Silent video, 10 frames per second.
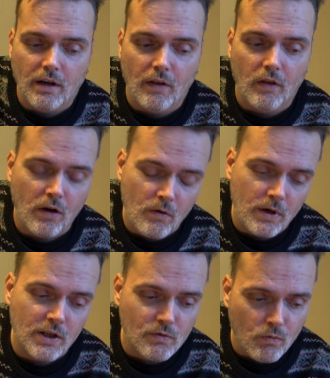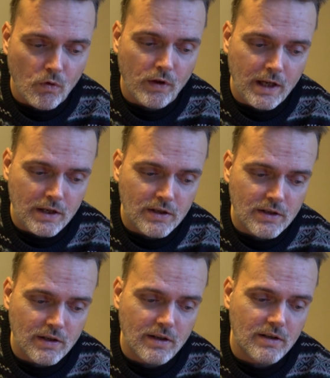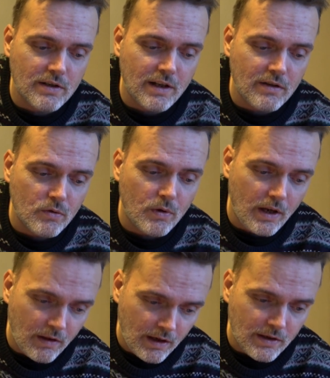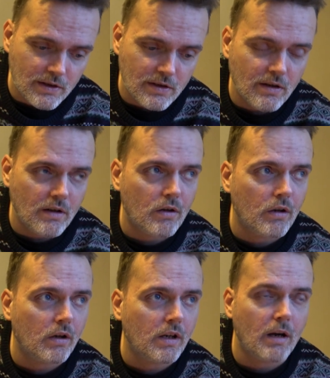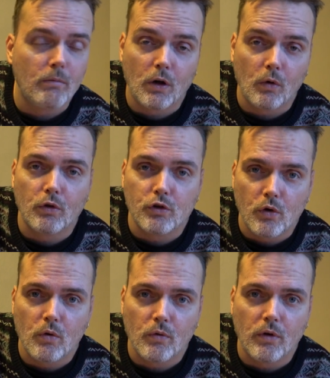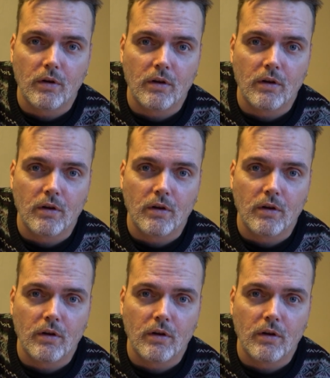and now it's 1-inch sensor in this camera on the drone,